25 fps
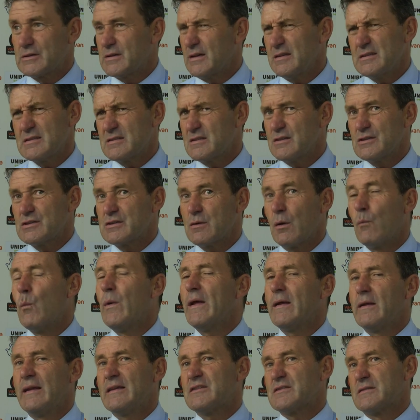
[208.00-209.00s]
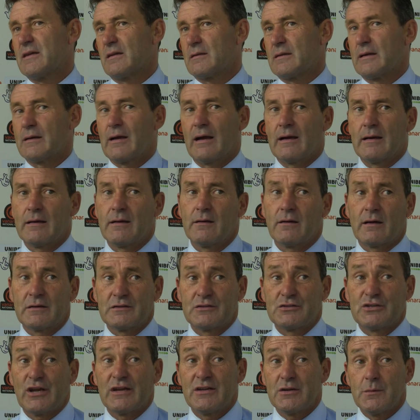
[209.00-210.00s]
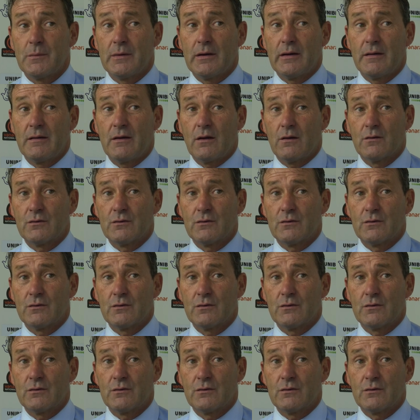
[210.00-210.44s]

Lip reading: It's just, listen, I think I genuinely